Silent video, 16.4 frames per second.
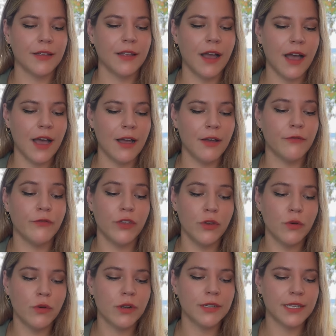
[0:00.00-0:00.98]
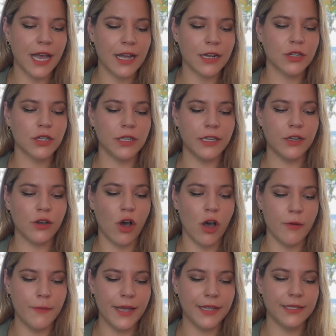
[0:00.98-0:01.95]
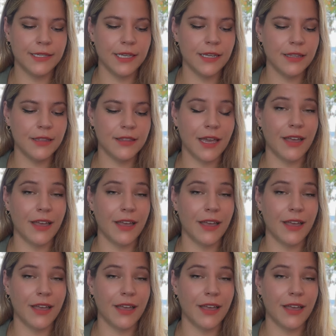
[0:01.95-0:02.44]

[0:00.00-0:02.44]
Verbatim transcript: Uh, viewers actually commented